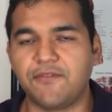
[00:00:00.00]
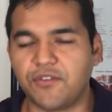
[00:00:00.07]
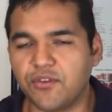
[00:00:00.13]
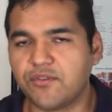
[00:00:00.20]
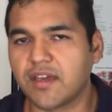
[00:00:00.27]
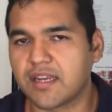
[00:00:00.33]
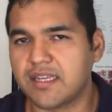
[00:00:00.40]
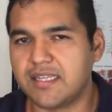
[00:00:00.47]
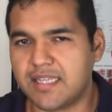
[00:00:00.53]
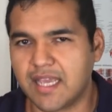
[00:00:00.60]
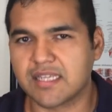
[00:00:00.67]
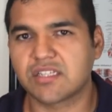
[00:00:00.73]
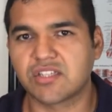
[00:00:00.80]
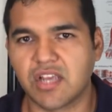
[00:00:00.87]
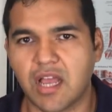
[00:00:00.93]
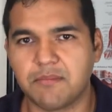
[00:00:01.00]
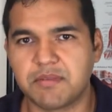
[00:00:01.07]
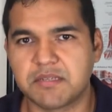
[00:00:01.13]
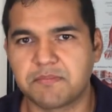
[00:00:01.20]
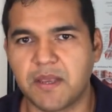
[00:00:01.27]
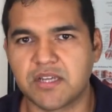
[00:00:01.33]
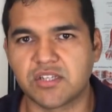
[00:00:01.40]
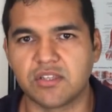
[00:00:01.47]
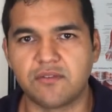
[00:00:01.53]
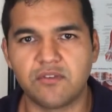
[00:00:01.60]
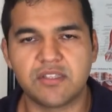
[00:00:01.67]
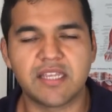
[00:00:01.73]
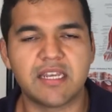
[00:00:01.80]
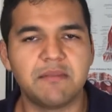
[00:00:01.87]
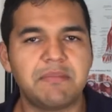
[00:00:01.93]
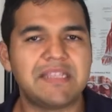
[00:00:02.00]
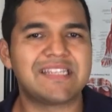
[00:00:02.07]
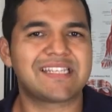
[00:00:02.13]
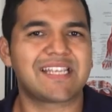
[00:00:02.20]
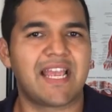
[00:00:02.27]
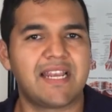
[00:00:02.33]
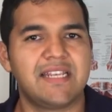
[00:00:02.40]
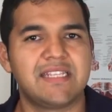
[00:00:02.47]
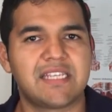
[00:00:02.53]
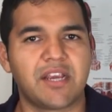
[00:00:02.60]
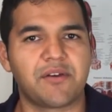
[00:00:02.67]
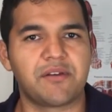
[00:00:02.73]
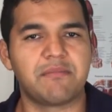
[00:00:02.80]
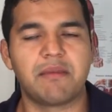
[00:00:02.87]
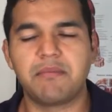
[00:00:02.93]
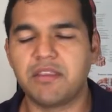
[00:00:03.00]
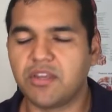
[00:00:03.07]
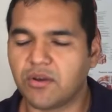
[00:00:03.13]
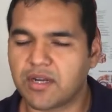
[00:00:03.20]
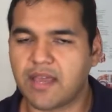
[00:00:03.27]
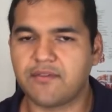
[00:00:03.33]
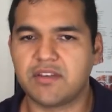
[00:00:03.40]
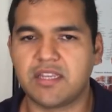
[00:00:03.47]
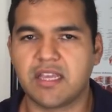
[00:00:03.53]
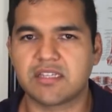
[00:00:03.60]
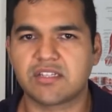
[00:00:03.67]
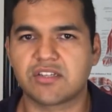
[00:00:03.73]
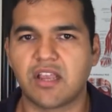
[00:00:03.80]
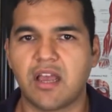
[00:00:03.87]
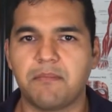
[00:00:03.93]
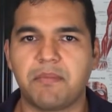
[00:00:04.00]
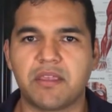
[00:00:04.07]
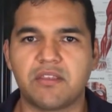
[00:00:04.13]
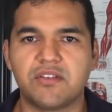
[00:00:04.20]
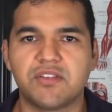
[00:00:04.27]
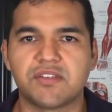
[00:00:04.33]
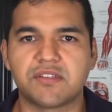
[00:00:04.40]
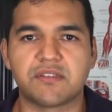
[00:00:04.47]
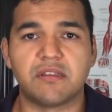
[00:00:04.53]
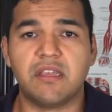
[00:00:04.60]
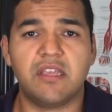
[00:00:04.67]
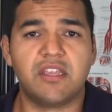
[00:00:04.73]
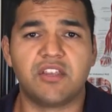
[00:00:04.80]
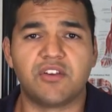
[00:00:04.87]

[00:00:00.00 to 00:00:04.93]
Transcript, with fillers: if you've got a desk job, especially if you tend to be sedentary, maybe you don't have a desk job, but you just